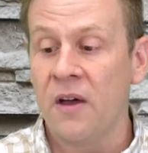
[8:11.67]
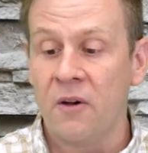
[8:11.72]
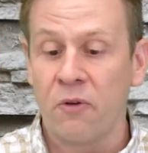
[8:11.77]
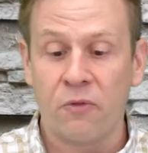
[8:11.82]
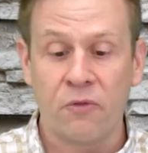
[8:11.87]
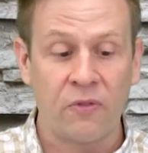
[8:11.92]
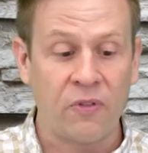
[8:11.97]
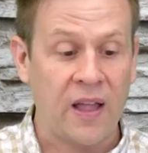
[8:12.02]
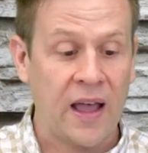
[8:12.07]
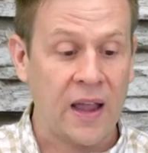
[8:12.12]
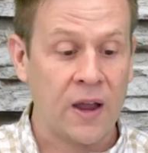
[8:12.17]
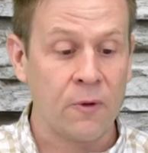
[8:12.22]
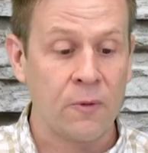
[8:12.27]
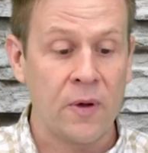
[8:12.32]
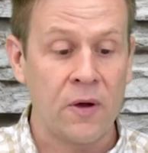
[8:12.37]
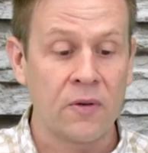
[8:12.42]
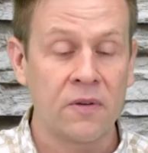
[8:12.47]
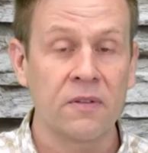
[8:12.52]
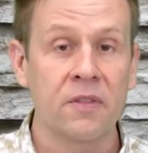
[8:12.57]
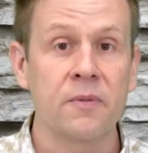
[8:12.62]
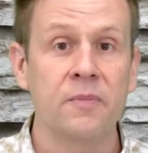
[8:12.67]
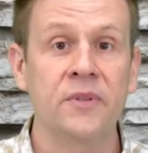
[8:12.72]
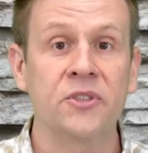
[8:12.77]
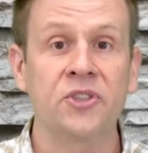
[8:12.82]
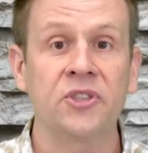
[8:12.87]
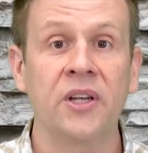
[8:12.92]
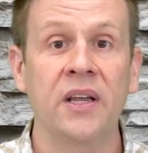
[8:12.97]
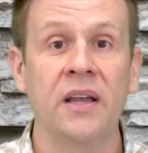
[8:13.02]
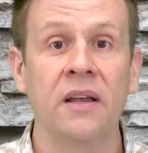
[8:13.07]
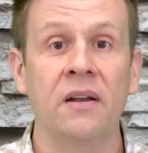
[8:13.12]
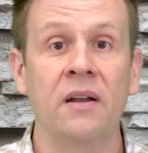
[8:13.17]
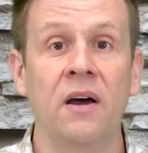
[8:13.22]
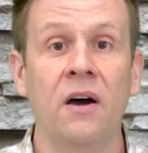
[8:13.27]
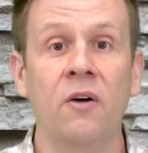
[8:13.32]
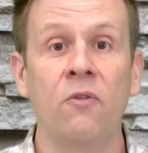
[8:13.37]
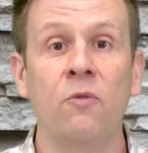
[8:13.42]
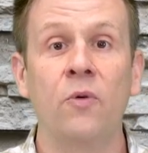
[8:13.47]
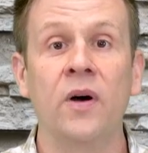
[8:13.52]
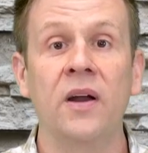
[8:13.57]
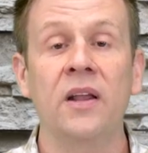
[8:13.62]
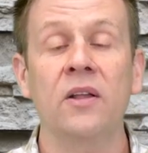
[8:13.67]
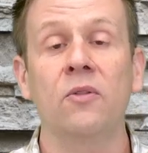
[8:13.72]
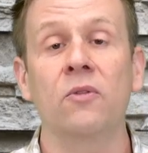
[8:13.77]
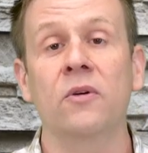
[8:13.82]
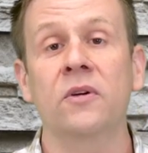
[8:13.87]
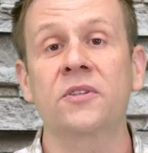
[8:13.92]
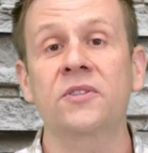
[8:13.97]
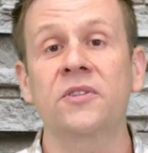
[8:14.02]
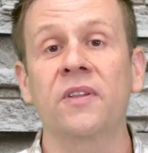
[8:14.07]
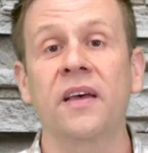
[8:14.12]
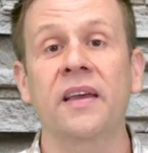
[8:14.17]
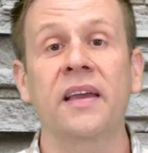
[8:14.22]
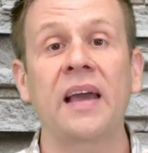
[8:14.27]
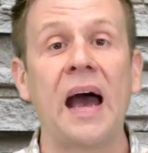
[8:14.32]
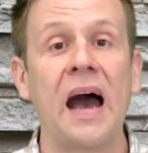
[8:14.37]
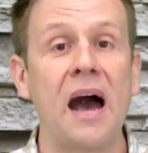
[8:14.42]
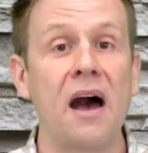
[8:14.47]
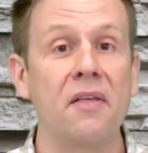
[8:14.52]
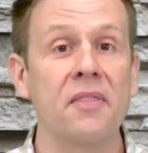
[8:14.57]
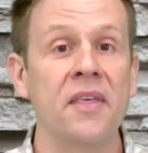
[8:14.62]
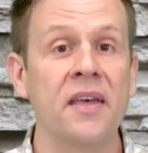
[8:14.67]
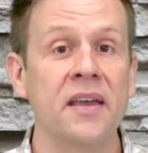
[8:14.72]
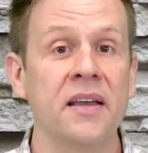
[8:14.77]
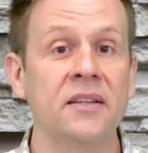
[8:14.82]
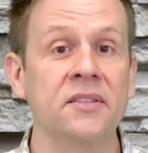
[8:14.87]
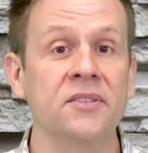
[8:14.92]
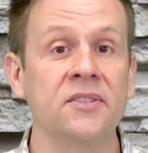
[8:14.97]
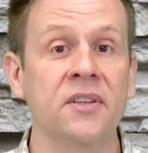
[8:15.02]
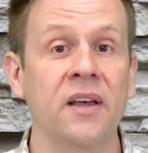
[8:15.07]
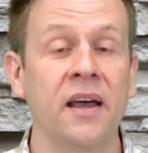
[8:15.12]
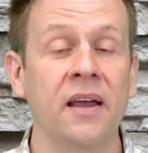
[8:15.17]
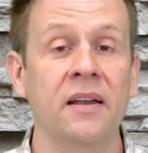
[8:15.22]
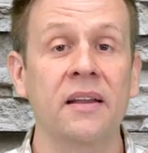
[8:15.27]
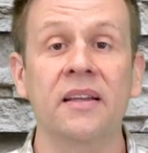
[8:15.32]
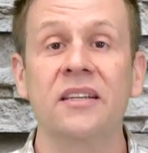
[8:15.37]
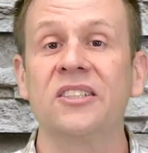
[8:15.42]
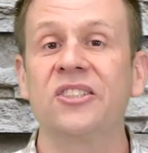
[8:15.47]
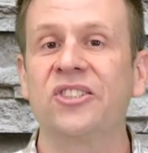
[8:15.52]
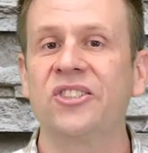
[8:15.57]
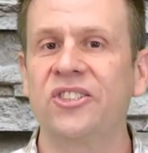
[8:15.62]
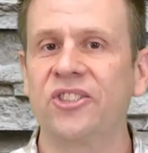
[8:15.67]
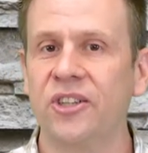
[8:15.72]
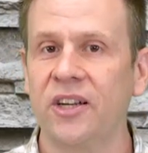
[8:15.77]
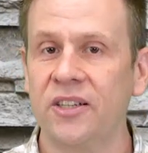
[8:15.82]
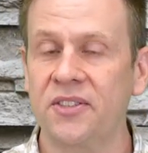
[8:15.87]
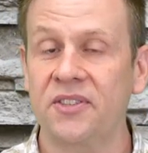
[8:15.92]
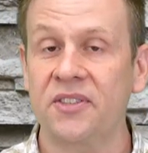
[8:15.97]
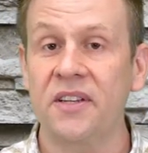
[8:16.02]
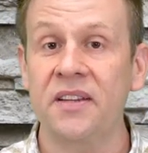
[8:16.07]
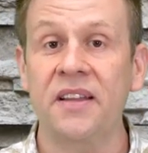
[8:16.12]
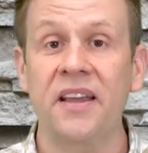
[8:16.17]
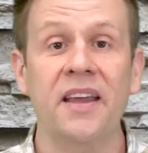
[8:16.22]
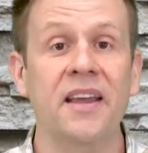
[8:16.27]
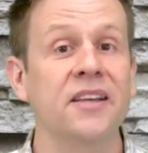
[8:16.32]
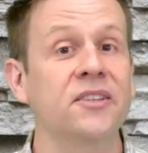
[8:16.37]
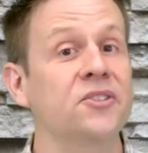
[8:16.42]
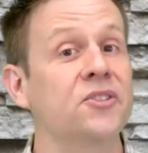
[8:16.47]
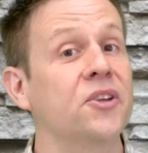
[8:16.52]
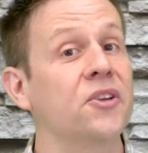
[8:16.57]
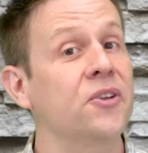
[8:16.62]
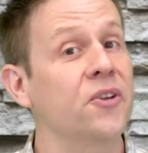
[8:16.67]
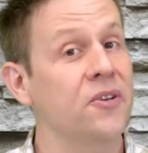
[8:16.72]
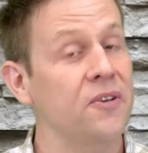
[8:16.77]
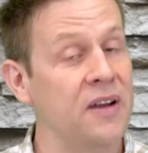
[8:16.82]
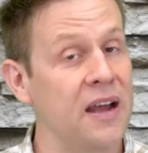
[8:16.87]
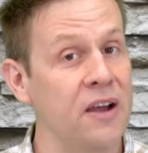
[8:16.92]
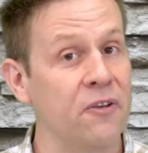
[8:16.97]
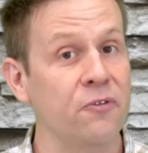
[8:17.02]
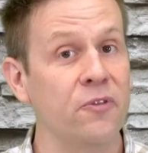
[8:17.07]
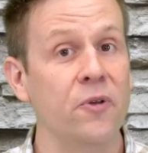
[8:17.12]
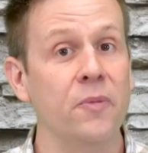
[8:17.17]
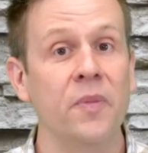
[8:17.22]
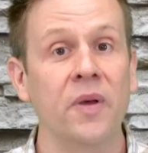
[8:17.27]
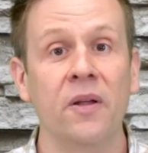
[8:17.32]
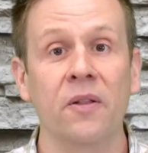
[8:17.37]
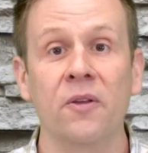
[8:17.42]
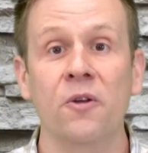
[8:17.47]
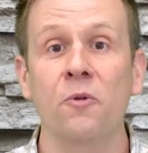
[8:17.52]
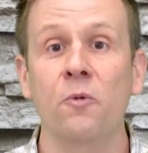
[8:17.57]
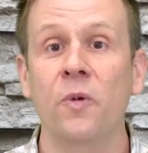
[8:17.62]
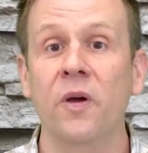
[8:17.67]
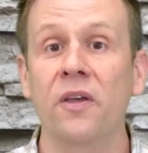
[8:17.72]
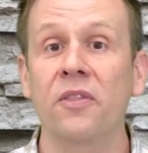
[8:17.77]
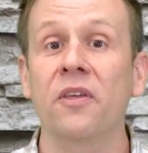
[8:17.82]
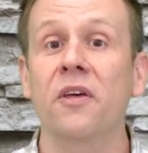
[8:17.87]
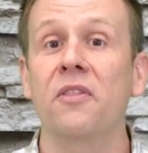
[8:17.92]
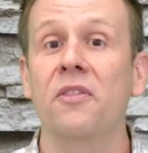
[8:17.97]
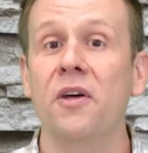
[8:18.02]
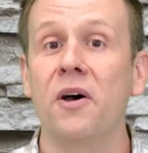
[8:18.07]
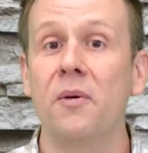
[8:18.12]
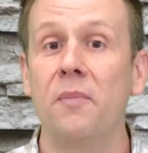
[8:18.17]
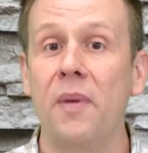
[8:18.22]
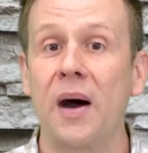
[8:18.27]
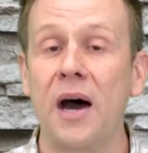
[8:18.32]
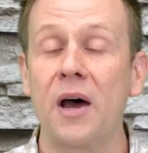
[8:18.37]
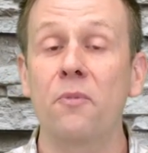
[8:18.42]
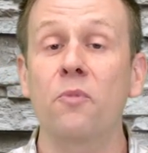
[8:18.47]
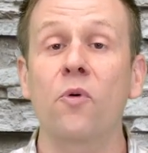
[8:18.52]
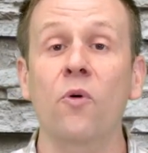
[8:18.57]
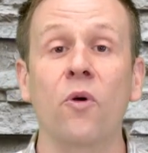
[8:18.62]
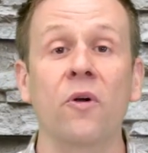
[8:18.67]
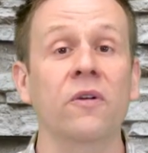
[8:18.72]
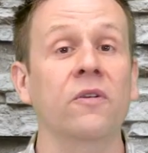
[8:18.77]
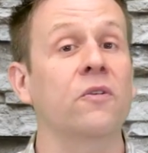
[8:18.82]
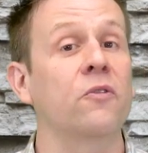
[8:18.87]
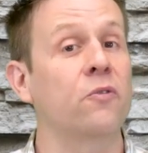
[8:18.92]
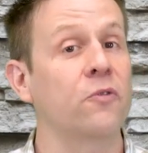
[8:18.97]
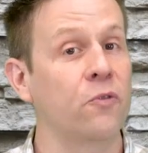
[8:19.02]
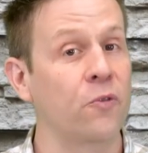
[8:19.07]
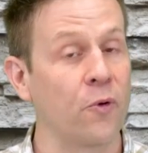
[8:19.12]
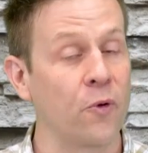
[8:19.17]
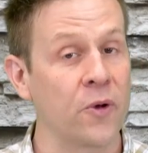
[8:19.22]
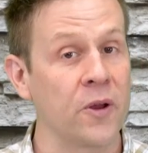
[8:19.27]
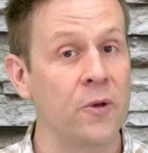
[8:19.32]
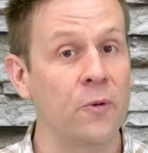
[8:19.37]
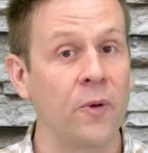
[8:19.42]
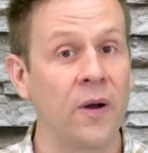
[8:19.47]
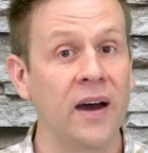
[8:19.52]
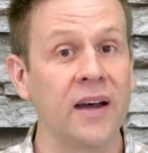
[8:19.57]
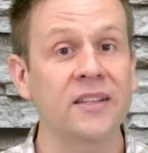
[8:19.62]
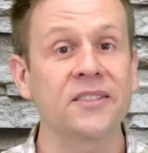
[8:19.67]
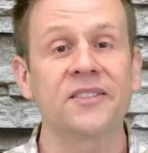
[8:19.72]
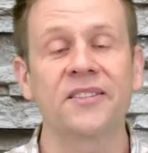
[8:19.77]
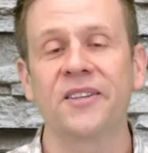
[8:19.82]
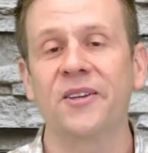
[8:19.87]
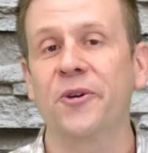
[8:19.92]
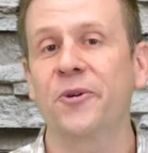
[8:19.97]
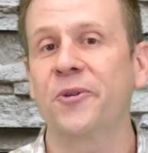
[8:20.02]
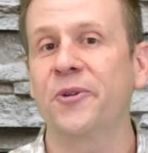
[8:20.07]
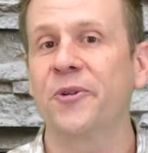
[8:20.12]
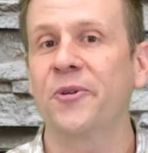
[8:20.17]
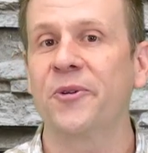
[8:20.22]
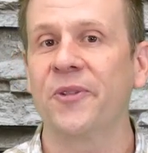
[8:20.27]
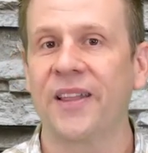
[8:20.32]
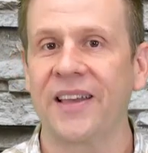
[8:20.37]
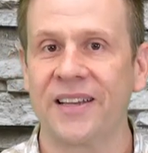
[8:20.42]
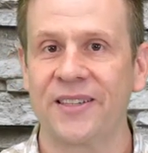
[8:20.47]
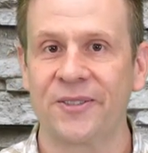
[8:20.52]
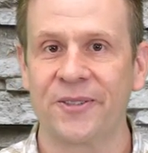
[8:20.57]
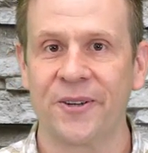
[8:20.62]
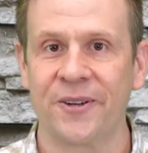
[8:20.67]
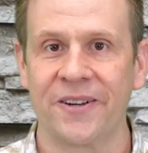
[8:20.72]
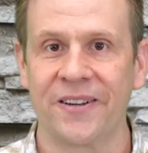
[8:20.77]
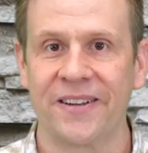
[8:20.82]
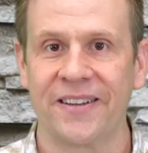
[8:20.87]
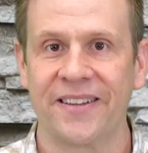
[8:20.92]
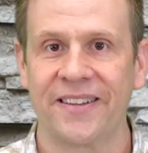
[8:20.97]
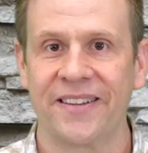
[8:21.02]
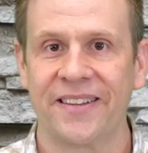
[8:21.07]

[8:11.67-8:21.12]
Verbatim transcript: fly around of the machine of what it looks like on the inside just in case you're not familiar with the Monport 40 watt CO2 laser.